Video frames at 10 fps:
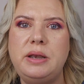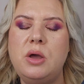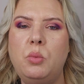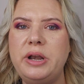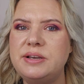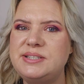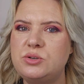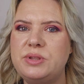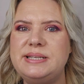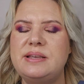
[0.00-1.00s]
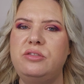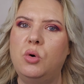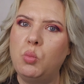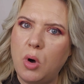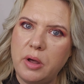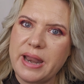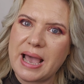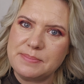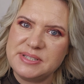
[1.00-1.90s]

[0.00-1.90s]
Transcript: And when I saw this, I thought, what an